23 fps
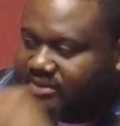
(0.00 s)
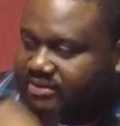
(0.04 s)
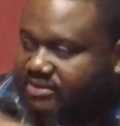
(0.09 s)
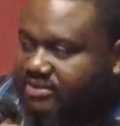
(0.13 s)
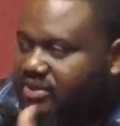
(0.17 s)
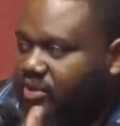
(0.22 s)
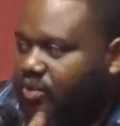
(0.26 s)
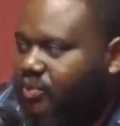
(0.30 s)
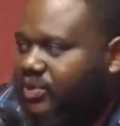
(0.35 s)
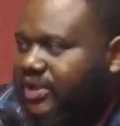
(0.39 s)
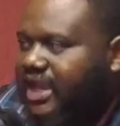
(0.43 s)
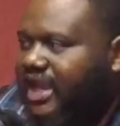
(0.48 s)
So
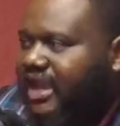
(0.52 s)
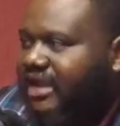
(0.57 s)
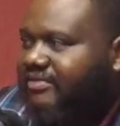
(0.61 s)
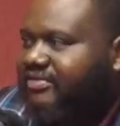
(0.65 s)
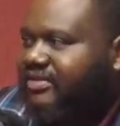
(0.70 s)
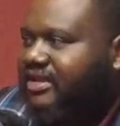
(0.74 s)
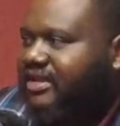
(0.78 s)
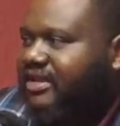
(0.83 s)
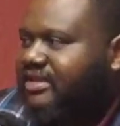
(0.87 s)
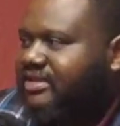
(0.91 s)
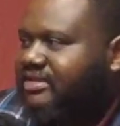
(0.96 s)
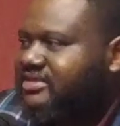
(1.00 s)
we have to
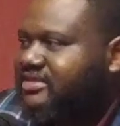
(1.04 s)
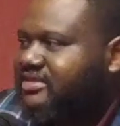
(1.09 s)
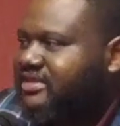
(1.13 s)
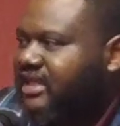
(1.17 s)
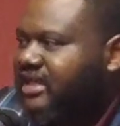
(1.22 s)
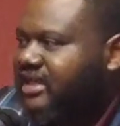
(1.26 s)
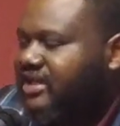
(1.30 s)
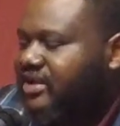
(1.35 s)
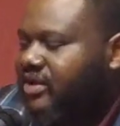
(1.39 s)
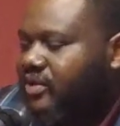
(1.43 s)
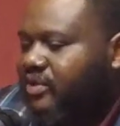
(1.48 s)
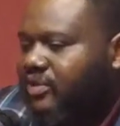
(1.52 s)
understand
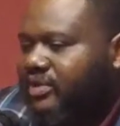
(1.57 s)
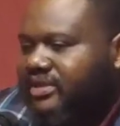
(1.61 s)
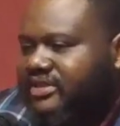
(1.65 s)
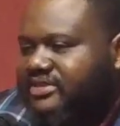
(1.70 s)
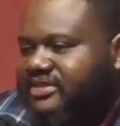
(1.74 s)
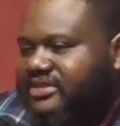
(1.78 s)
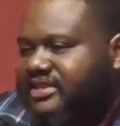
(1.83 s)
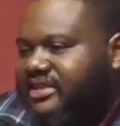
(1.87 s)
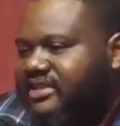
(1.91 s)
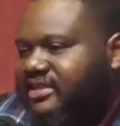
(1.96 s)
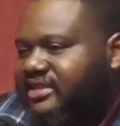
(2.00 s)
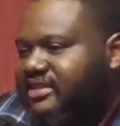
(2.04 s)
it
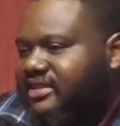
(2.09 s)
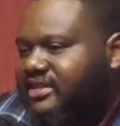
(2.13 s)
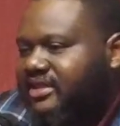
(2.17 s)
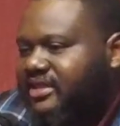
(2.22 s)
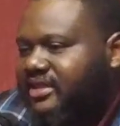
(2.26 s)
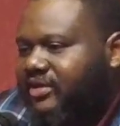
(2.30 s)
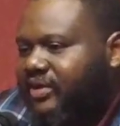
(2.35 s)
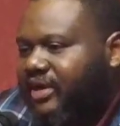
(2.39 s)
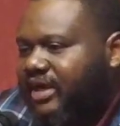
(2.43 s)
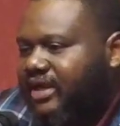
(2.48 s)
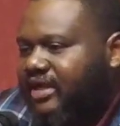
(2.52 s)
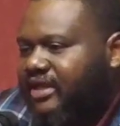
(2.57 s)
holistically,
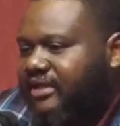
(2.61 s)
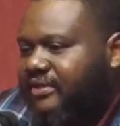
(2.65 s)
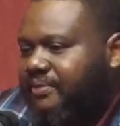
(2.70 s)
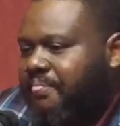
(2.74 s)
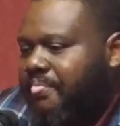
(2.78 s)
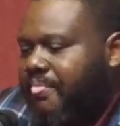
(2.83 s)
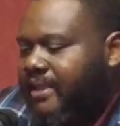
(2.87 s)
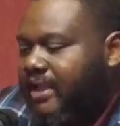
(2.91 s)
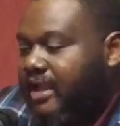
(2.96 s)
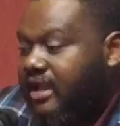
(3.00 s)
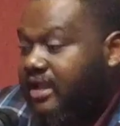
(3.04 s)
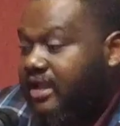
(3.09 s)
right?
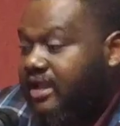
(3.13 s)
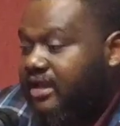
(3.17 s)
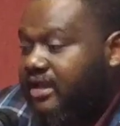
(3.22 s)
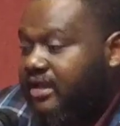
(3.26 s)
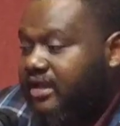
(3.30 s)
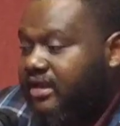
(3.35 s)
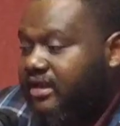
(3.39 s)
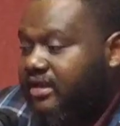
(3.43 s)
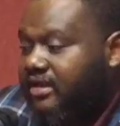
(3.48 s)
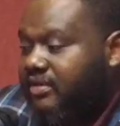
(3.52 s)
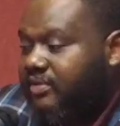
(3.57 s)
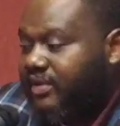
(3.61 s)
And
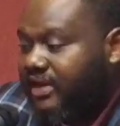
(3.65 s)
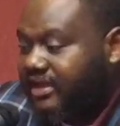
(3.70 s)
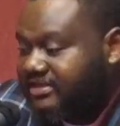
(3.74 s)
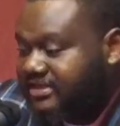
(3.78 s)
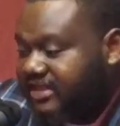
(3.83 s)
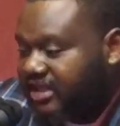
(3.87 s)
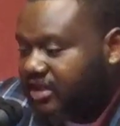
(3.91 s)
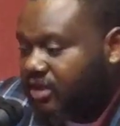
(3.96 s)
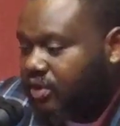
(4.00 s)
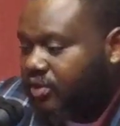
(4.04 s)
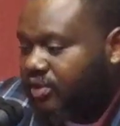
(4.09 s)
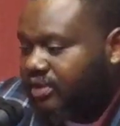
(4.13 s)
when I say
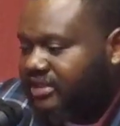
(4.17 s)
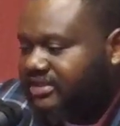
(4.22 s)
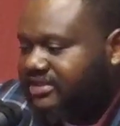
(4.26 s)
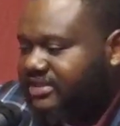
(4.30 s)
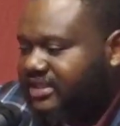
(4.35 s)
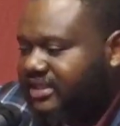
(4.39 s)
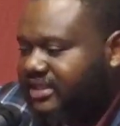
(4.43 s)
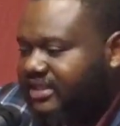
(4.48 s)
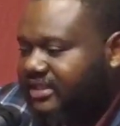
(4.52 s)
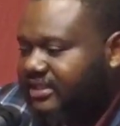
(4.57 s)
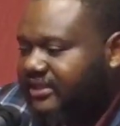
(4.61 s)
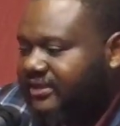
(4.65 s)

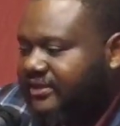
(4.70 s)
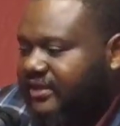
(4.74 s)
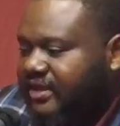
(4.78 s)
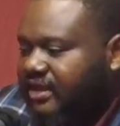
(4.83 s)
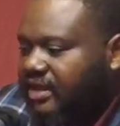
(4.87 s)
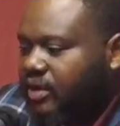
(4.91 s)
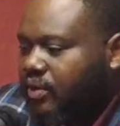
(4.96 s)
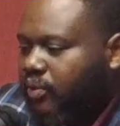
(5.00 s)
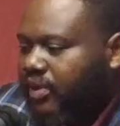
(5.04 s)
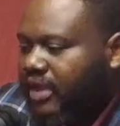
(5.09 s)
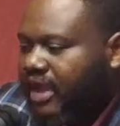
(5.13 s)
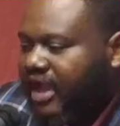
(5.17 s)
holistically,
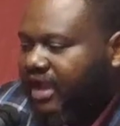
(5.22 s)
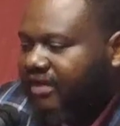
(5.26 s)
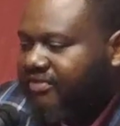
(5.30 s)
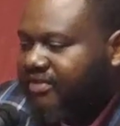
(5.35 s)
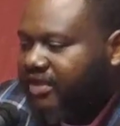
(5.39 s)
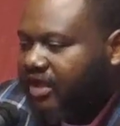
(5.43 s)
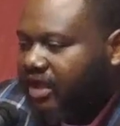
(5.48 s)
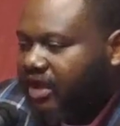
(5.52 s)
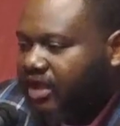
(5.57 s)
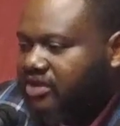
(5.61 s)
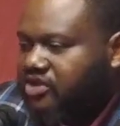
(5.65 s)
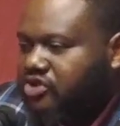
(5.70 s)
we have to
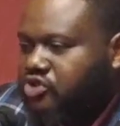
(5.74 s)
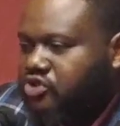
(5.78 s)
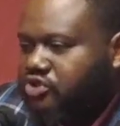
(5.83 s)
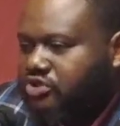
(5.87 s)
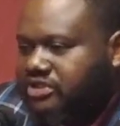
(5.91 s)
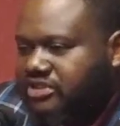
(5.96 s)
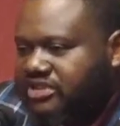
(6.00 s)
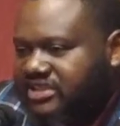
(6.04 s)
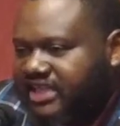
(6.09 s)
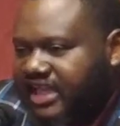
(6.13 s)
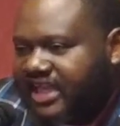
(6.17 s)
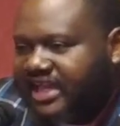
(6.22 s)

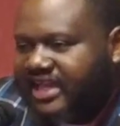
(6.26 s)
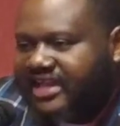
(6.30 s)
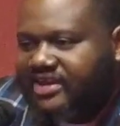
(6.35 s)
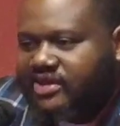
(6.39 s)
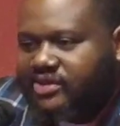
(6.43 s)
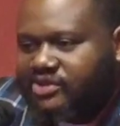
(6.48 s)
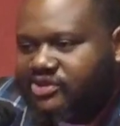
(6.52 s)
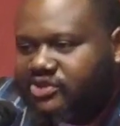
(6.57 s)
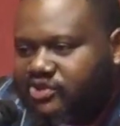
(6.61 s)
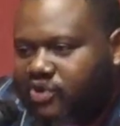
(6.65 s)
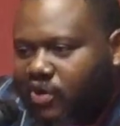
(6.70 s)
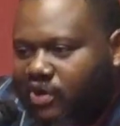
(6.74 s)
understand the
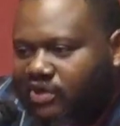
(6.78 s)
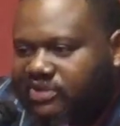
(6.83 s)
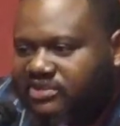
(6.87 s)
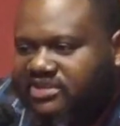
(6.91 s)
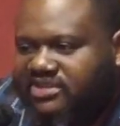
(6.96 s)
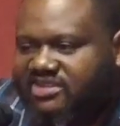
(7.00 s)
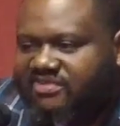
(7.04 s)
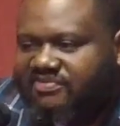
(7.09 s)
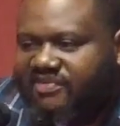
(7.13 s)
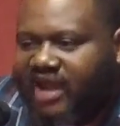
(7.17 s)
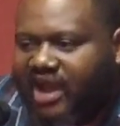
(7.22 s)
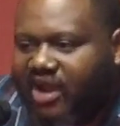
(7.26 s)
sources
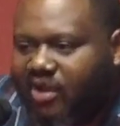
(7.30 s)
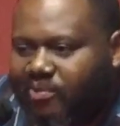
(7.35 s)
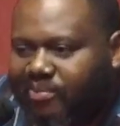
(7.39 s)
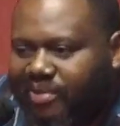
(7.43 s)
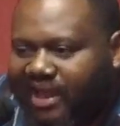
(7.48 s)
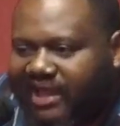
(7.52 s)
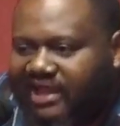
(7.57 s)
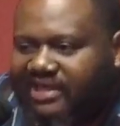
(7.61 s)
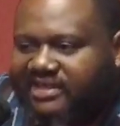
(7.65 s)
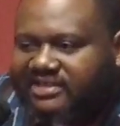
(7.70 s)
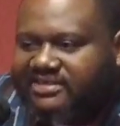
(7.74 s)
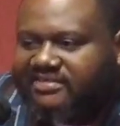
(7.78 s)
of how
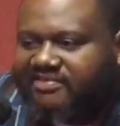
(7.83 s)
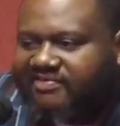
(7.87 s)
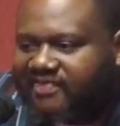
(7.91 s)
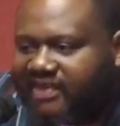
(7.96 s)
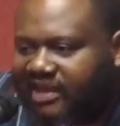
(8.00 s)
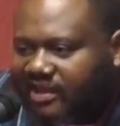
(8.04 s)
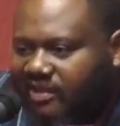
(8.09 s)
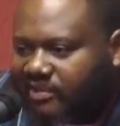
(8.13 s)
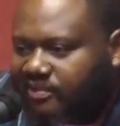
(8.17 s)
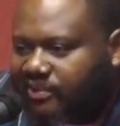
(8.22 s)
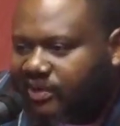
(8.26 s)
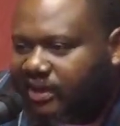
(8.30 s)
blight is
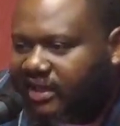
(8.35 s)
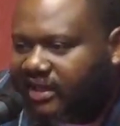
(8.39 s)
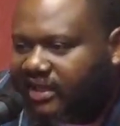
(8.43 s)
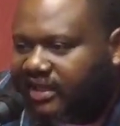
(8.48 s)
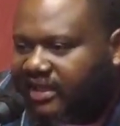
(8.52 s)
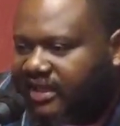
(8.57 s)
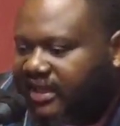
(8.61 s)
developed, right?